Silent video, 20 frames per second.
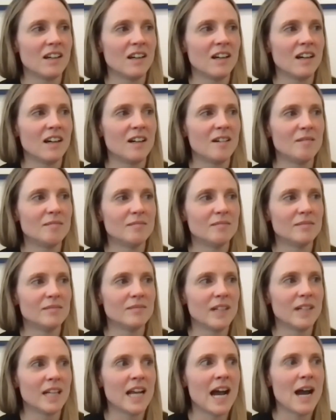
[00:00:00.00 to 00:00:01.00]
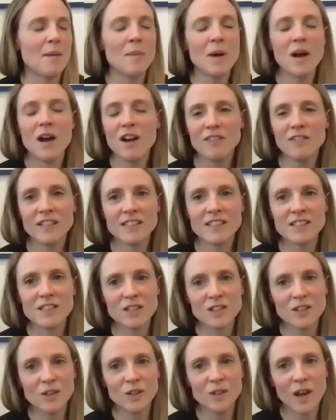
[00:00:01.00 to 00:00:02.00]
And how perfect is
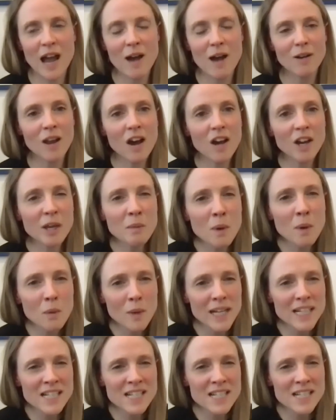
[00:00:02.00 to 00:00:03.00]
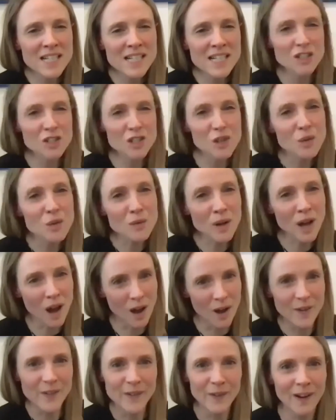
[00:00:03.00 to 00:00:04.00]
Juno? How lucky were we to get
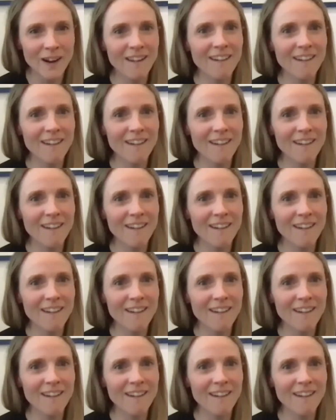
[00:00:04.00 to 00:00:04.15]
Juno?